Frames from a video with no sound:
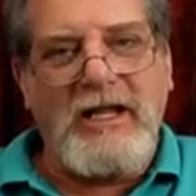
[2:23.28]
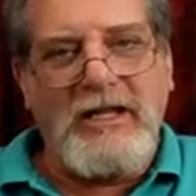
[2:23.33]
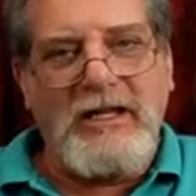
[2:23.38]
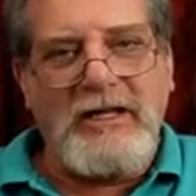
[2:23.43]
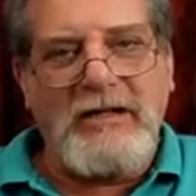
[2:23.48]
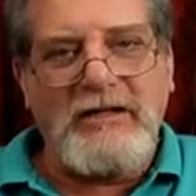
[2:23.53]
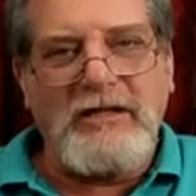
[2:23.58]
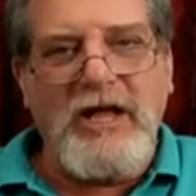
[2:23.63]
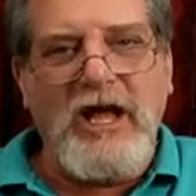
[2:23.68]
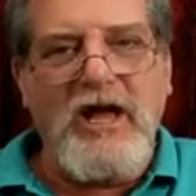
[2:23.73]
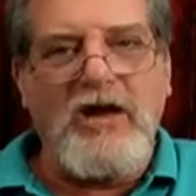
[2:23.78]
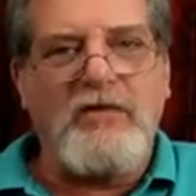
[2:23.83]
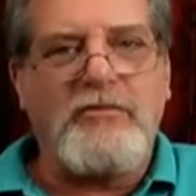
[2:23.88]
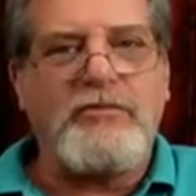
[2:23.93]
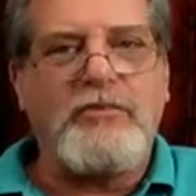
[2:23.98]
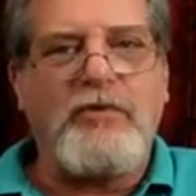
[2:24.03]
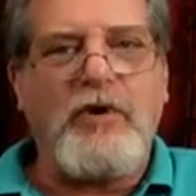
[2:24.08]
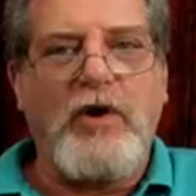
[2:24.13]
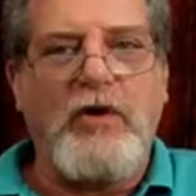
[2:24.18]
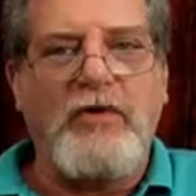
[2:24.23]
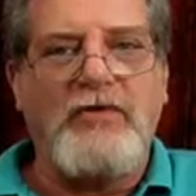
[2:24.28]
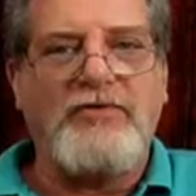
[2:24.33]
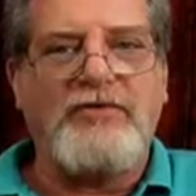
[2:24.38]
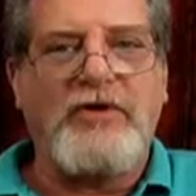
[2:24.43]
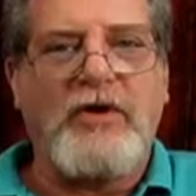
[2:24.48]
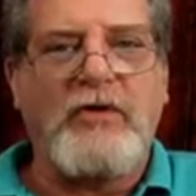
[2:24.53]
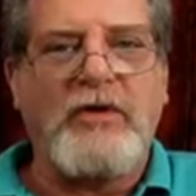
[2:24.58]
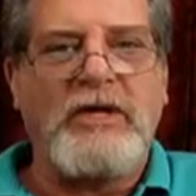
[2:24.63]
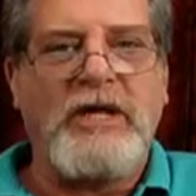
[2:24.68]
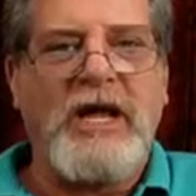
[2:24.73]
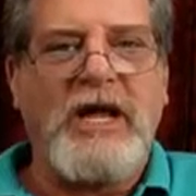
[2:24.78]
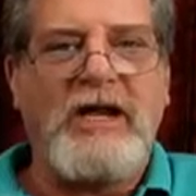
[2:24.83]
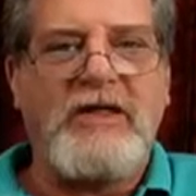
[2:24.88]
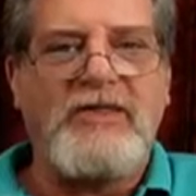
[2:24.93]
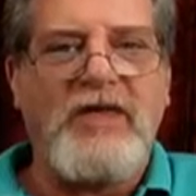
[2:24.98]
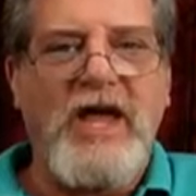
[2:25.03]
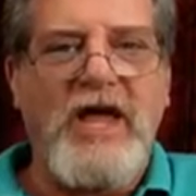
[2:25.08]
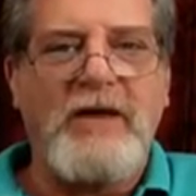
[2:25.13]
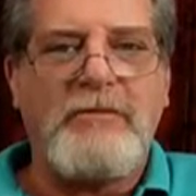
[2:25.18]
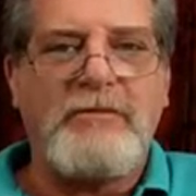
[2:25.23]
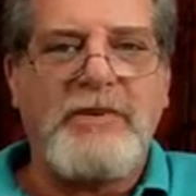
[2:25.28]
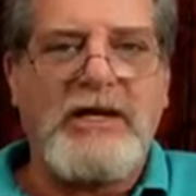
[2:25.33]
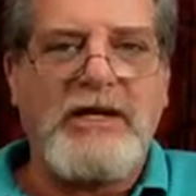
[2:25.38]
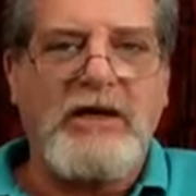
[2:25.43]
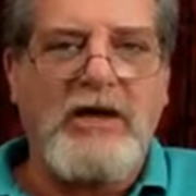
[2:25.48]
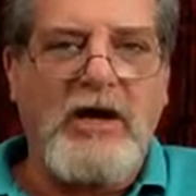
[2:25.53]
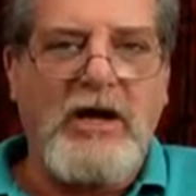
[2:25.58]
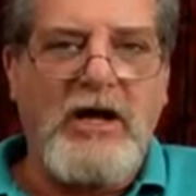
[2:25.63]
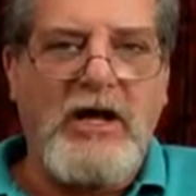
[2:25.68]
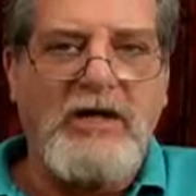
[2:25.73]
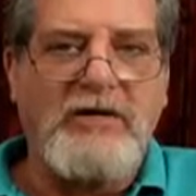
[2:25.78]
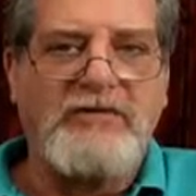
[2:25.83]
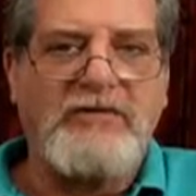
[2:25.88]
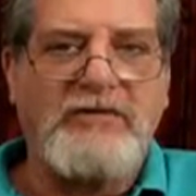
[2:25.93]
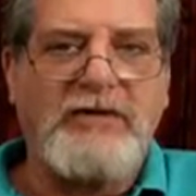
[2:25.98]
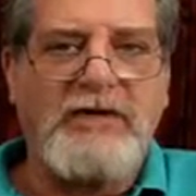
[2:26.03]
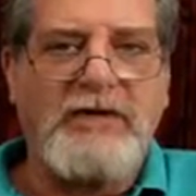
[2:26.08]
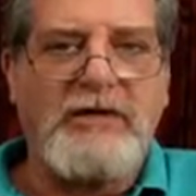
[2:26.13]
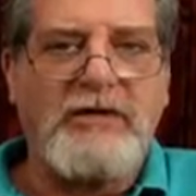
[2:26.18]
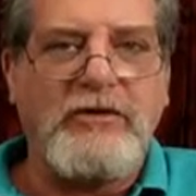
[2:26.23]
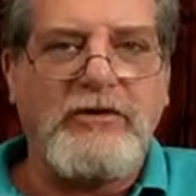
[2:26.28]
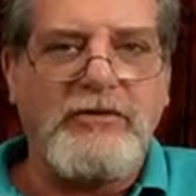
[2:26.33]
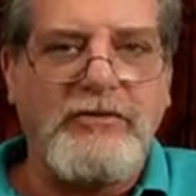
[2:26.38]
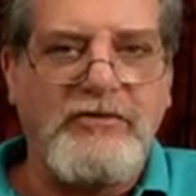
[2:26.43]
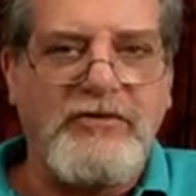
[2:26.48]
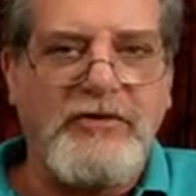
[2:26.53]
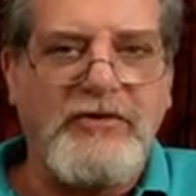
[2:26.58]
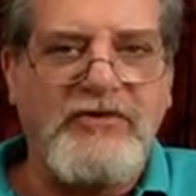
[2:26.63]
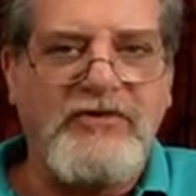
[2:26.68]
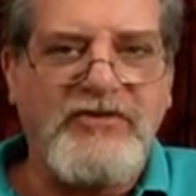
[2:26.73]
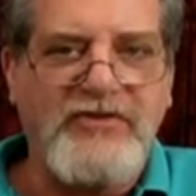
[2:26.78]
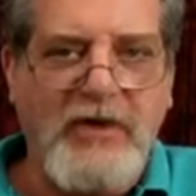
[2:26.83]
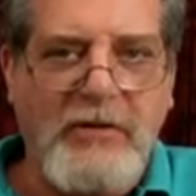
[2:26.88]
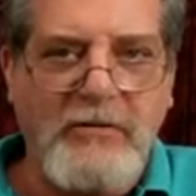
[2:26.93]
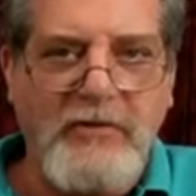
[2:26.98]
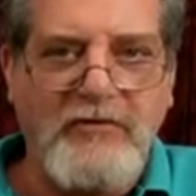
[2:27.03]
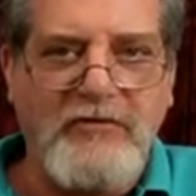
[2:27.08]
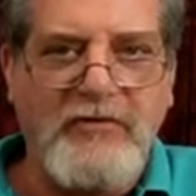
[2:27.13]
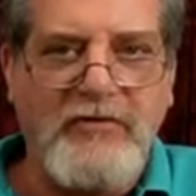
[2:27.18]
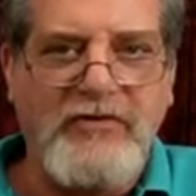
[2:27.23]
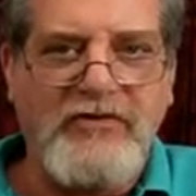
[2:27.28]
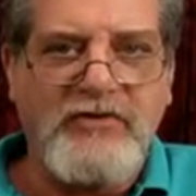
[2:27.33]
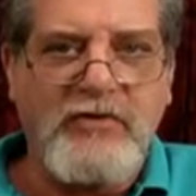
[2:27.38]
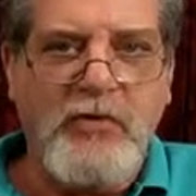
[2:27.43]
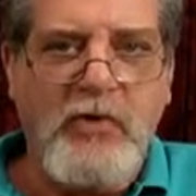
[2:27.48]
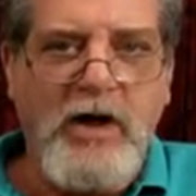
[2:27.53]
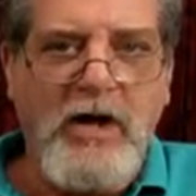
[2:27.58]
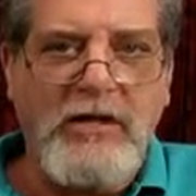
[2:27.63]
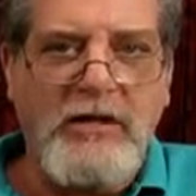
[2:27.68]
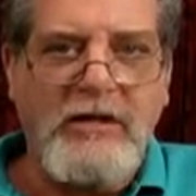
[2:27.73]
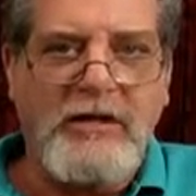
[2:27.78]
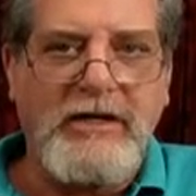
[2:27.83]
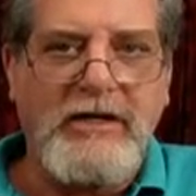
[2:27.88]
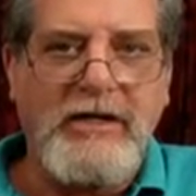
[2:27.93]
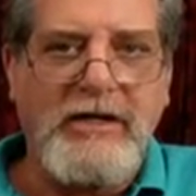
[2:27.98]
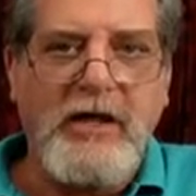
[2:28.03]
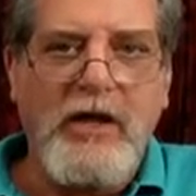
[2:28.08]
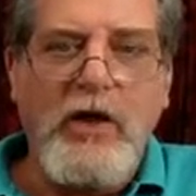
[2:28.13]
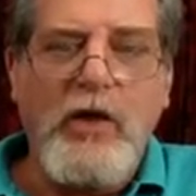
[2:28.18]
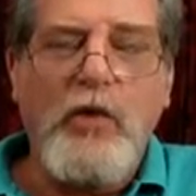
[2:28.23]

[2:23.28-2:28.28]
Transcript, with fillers: a lot of pros don't like that because it loses some of its quality.